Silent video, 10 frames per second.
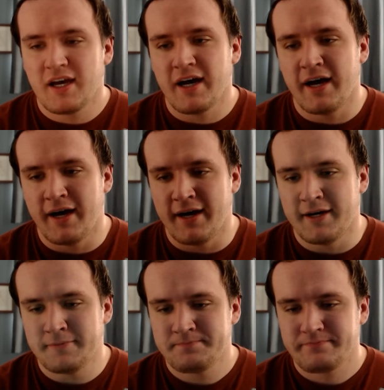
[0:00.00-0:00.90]

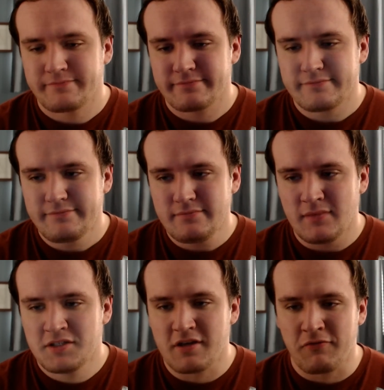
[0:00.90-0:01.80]

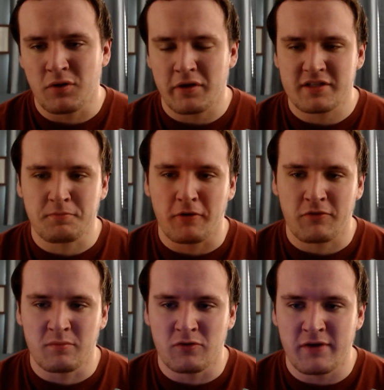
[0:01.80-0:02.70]
So if you don't want to get spoiled
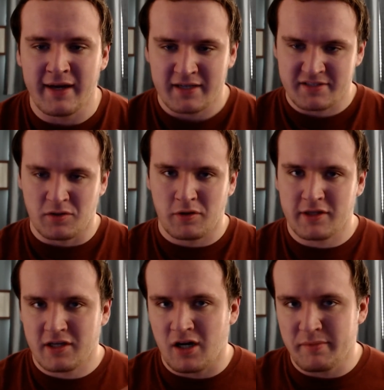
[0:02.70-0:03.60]
for the movie, I guess don't look
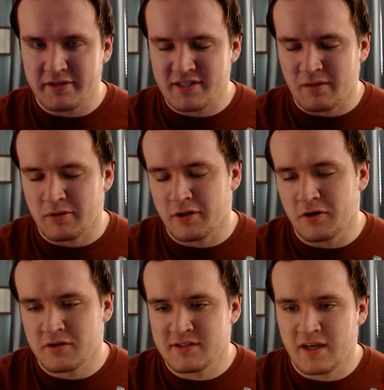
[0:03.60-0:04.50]
at the comments down
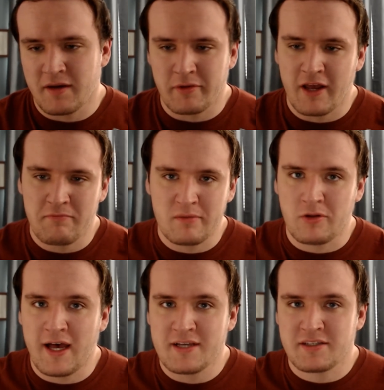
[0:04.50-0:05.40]
below, because I'm going to have
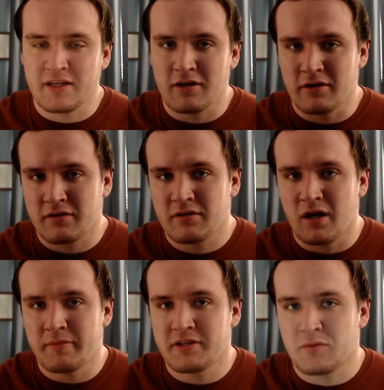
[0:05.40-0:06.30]
people asking or
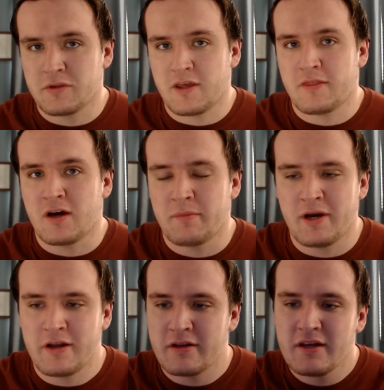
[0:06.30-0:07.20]
commenting what they thought
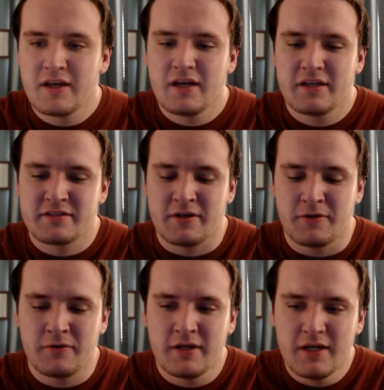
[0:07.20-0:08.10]
about it.
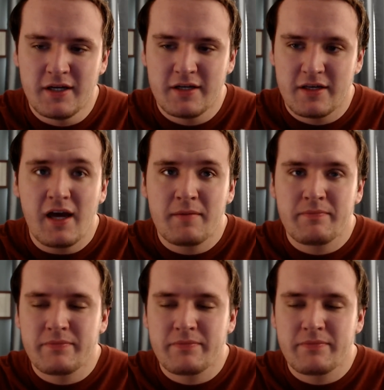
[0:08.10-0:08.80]
So, yeah.